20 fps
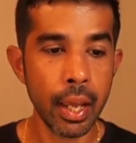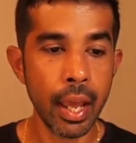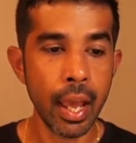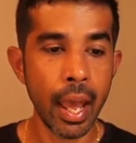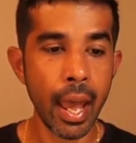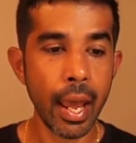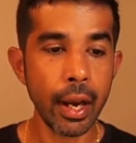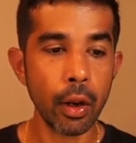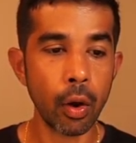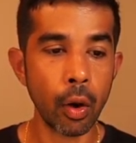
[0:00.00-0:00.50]

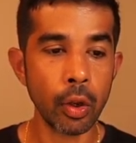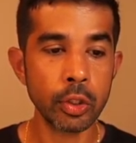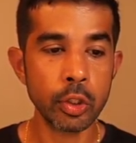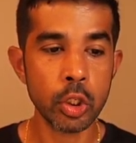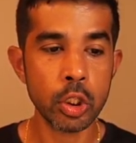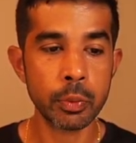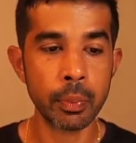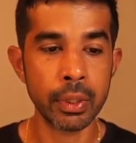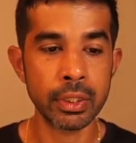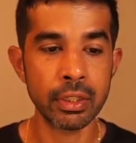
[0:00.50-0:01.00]
and also
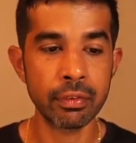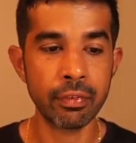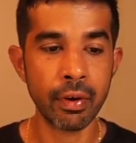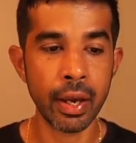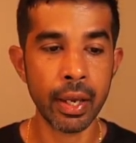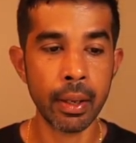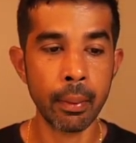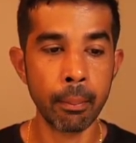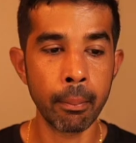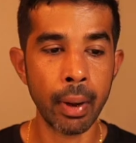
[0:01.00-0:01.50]

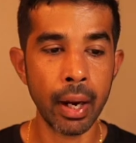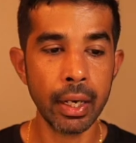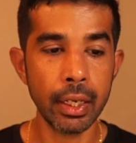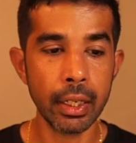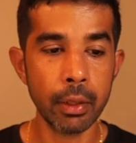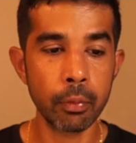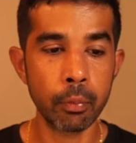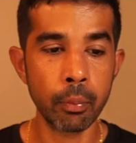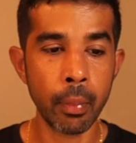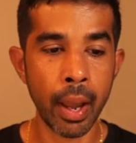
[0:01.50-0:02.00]
specify
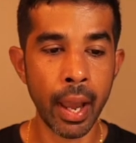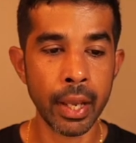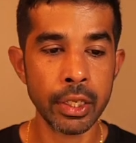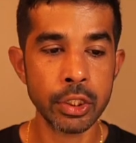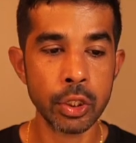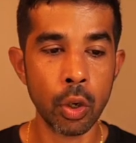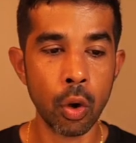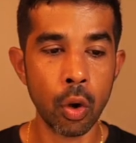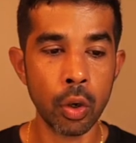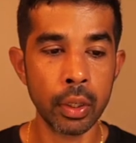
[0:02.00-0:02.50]
multi-match
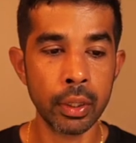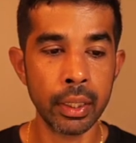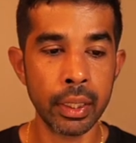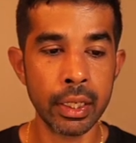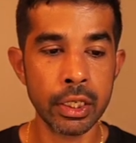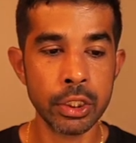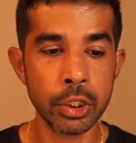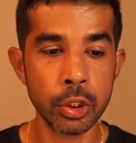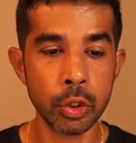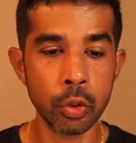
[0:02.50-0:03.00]
on
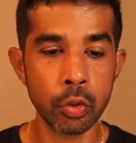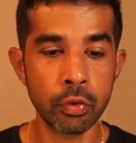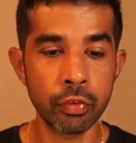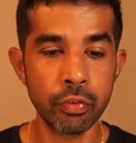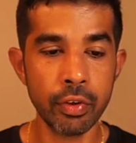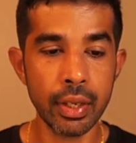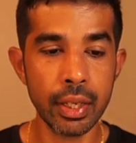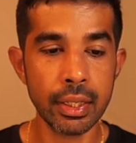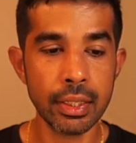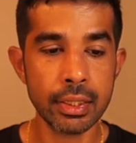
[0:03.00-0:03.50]
these two
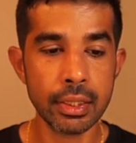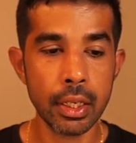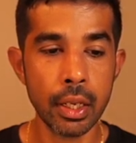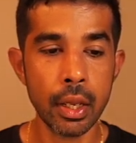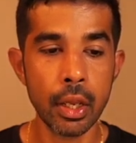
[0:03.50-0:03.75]
fields